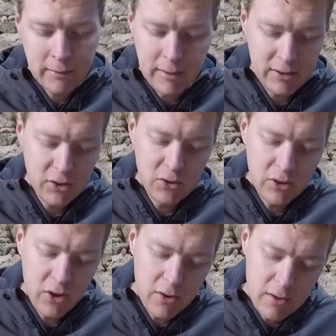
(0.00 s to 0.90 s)
I don't
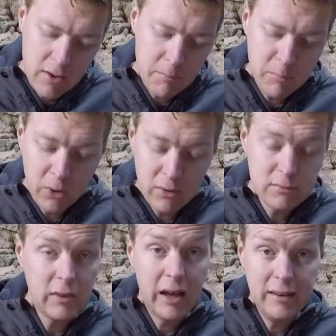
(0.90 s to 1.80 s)
know, but
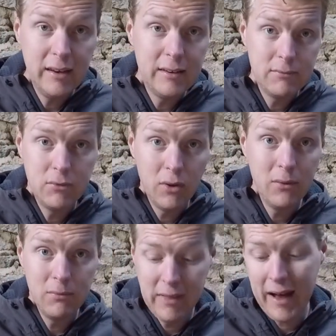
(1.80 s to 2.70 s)
I did do
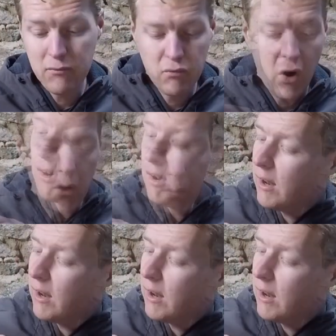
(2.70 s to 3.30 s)
that wrong.